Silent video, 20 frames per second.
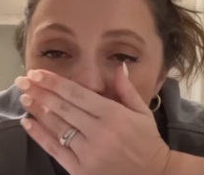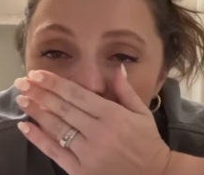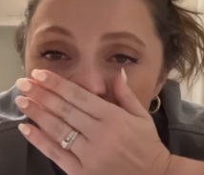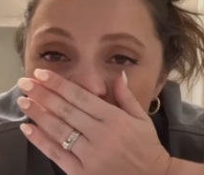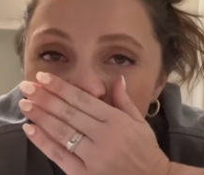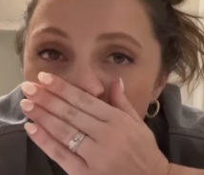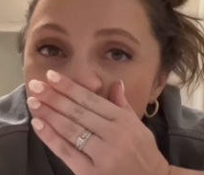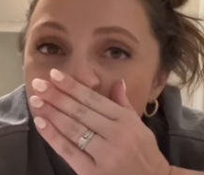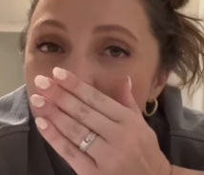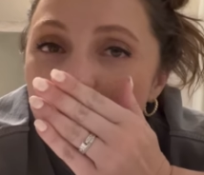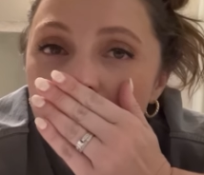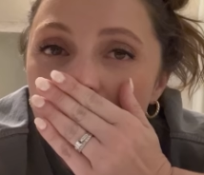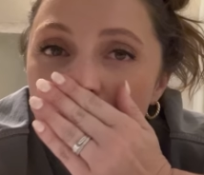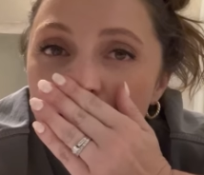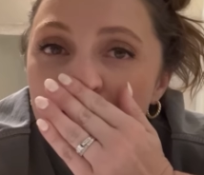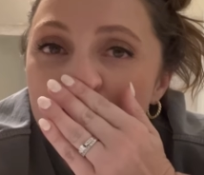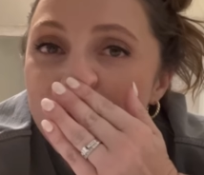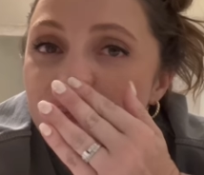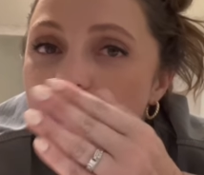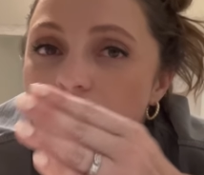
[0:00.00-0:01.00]

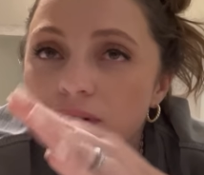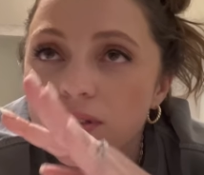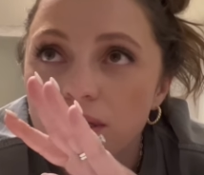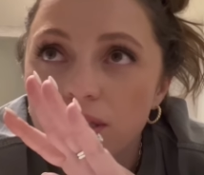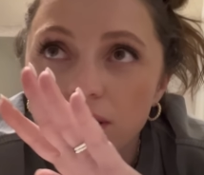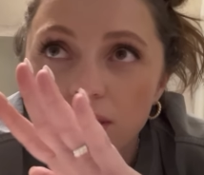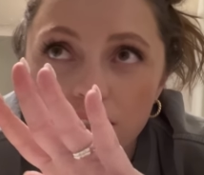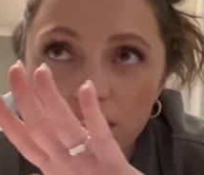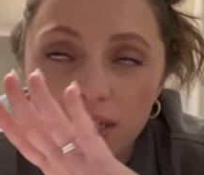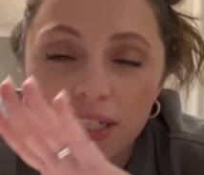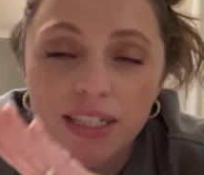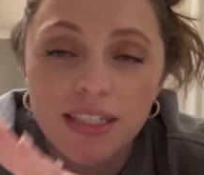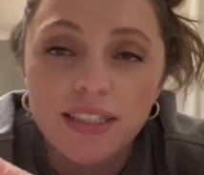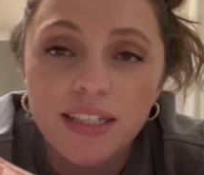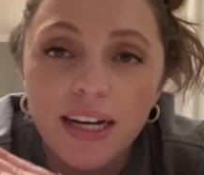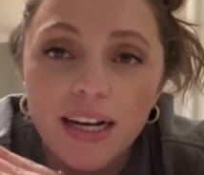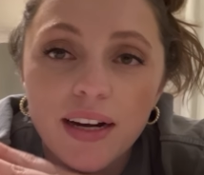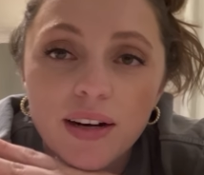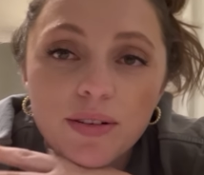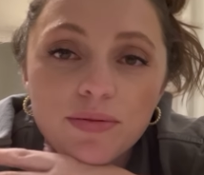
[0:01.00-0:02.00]
Genevieve is laying
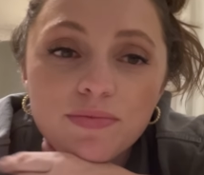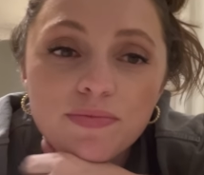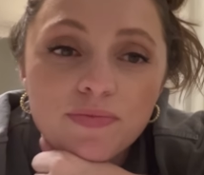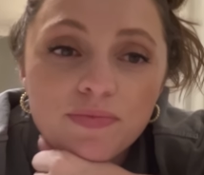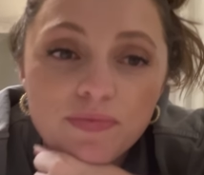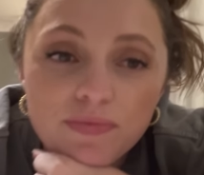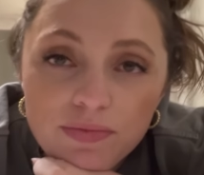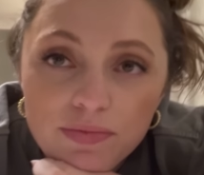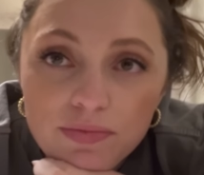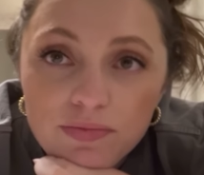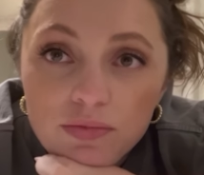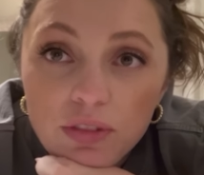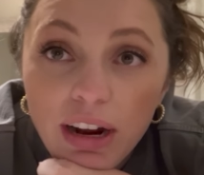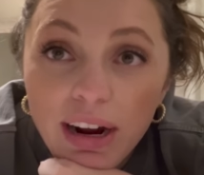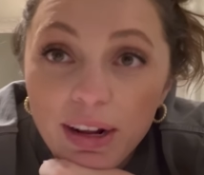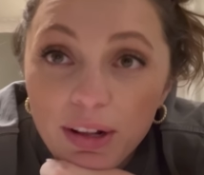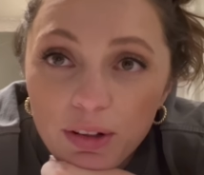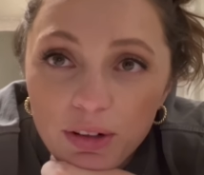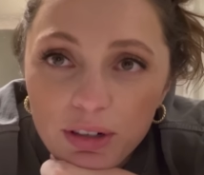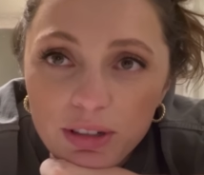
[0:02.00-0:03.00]
down.
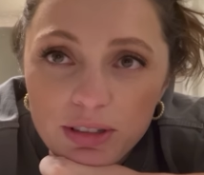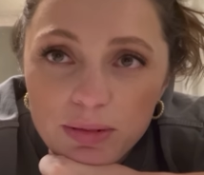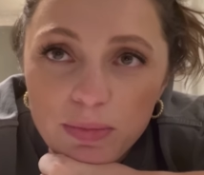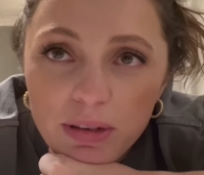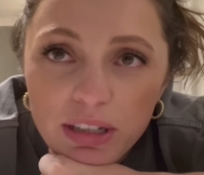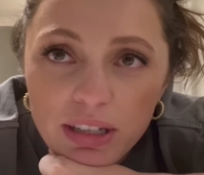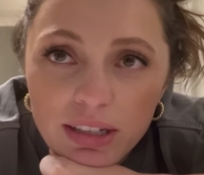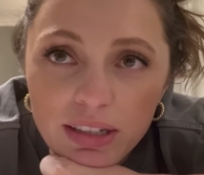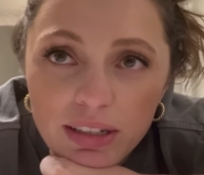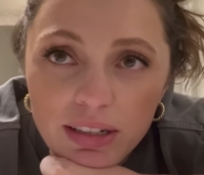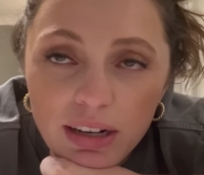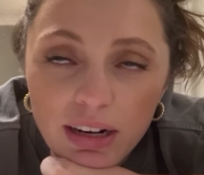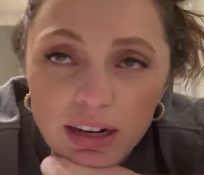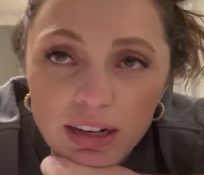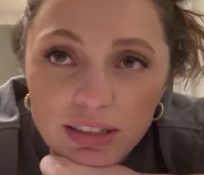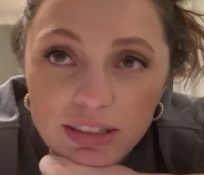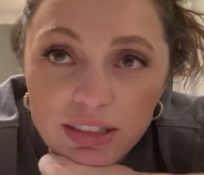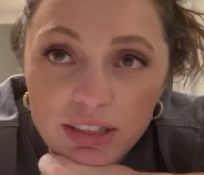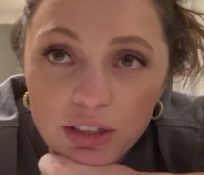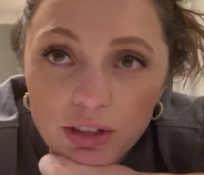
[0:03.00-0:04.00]
Tyler is making
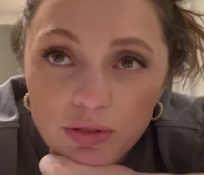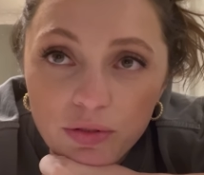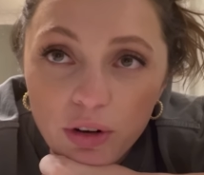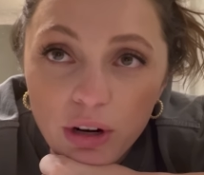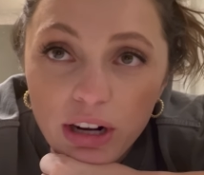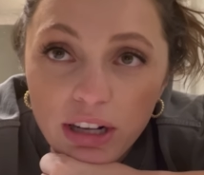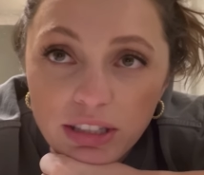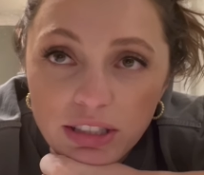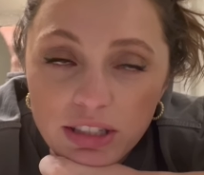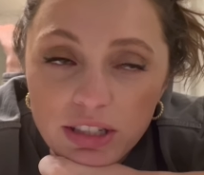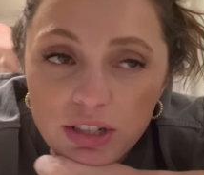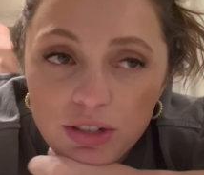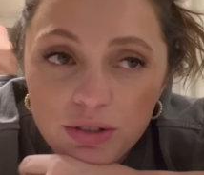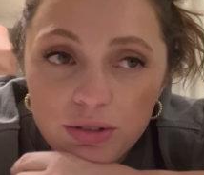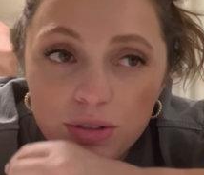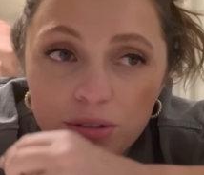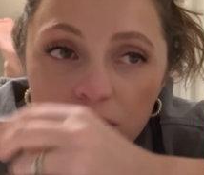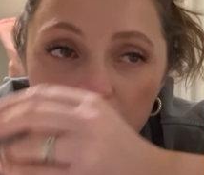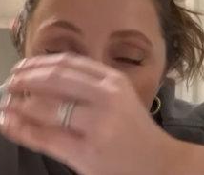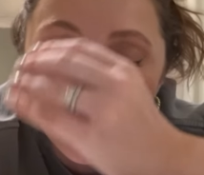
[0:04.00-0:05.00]
dinner for us
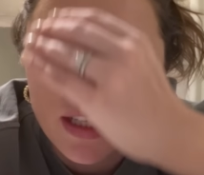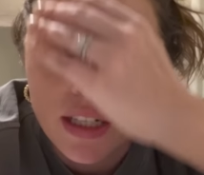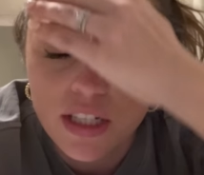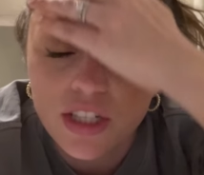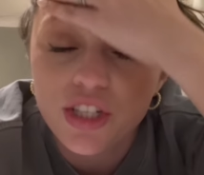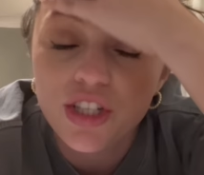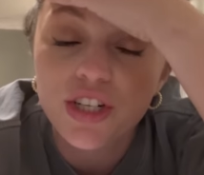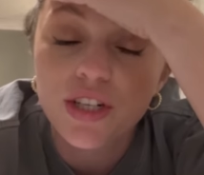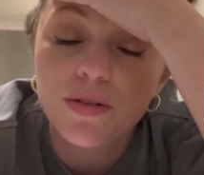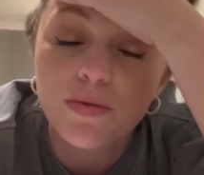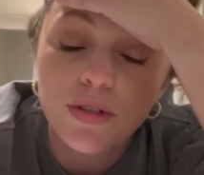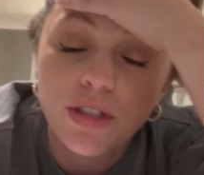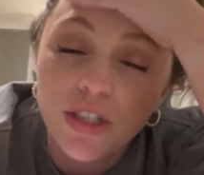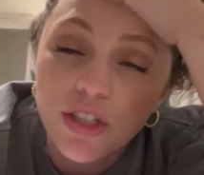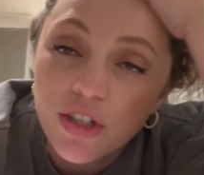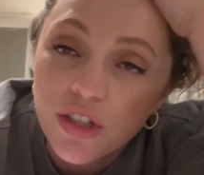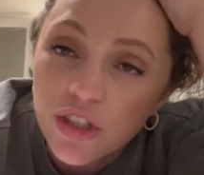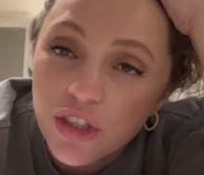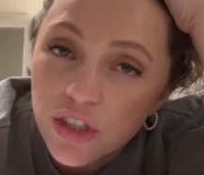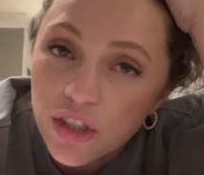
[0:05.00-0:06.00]
two because she was
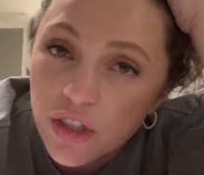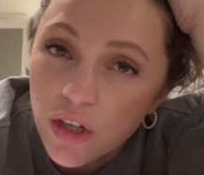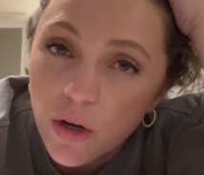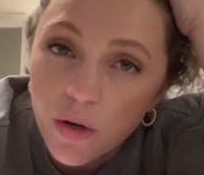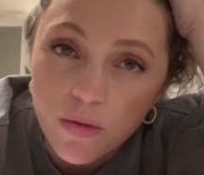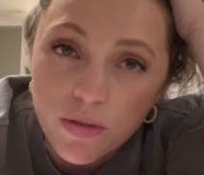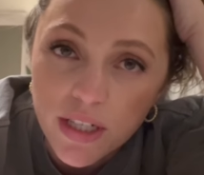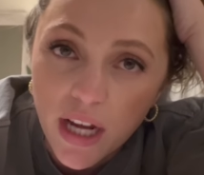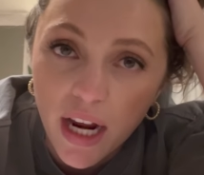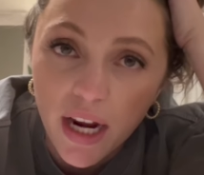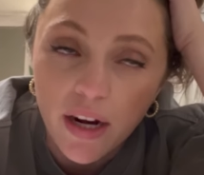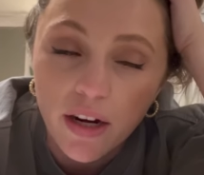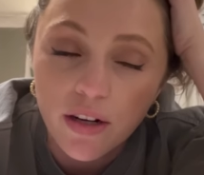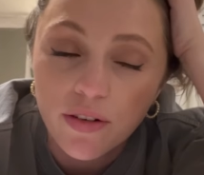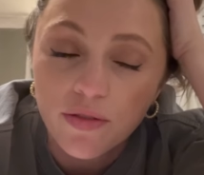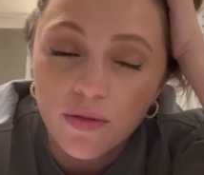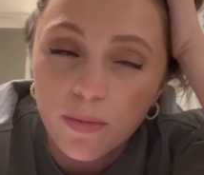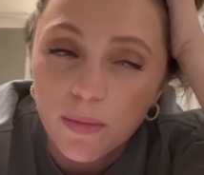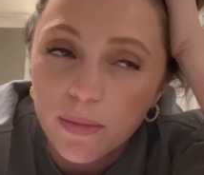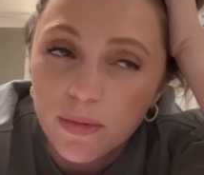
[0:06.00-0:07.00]
so
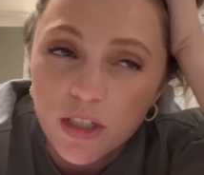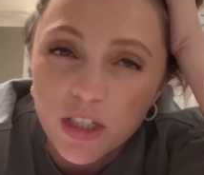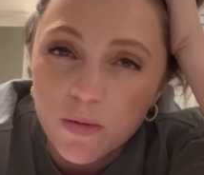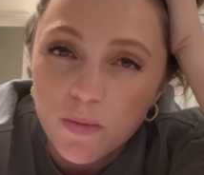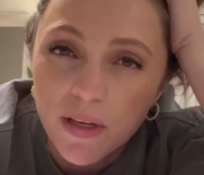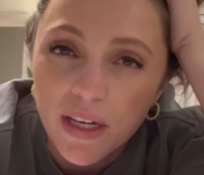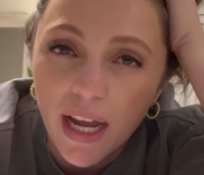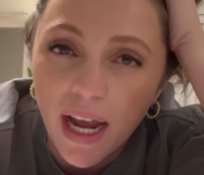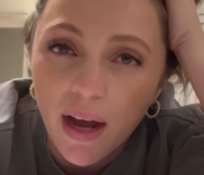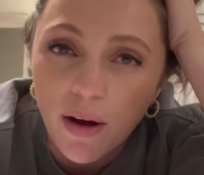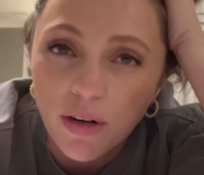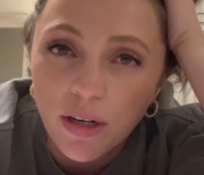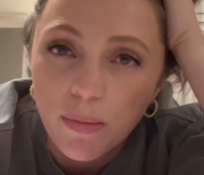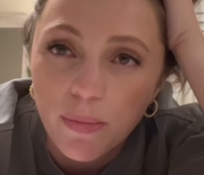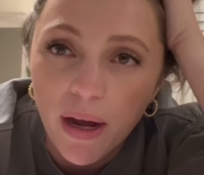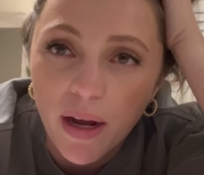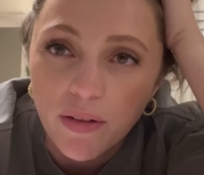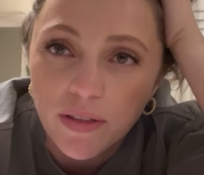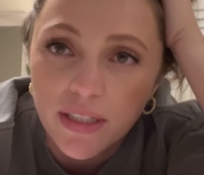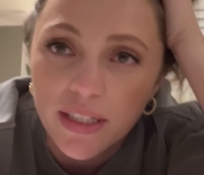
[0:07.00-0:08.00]
tired from just being out and
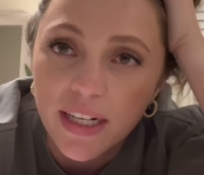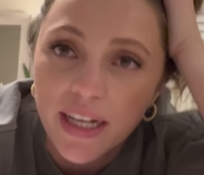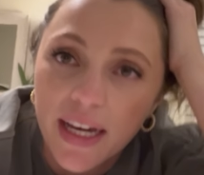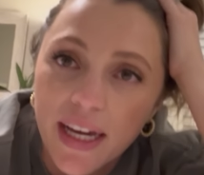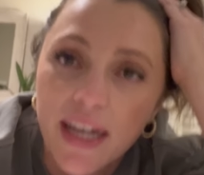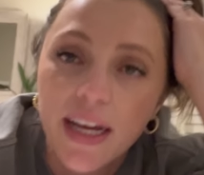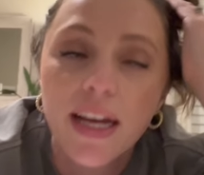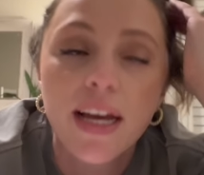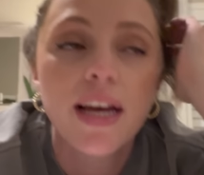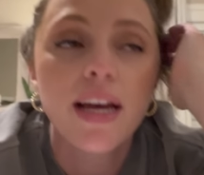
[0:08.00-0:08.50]
about today.